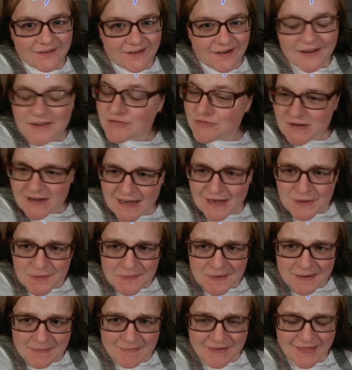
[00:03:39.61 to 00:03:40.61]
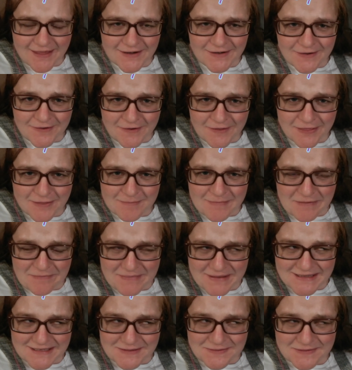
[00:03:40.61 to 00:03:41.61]
It's really annoying me that I don't know the
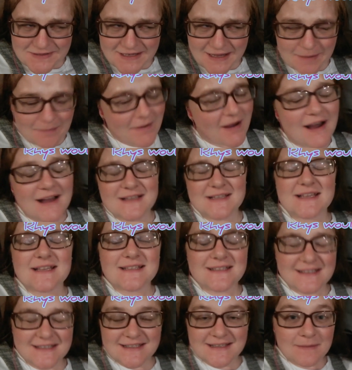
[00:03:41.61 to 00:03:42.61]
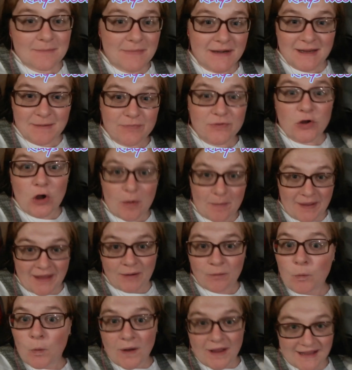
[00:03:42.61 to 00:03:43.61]
mathematical term. Guys, somebody
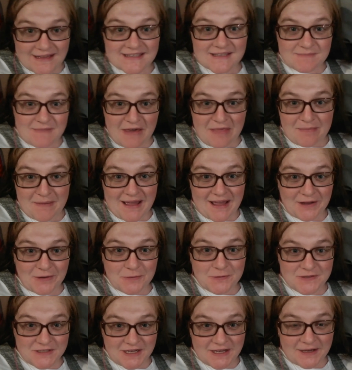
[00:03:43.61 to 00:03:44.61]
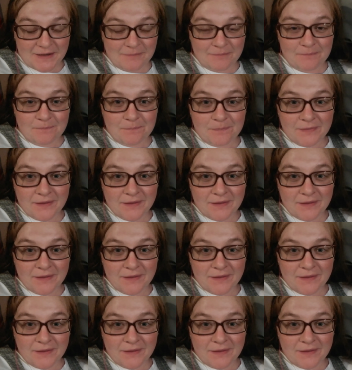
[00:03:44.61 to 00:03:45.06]
comment. What is the mathematical term?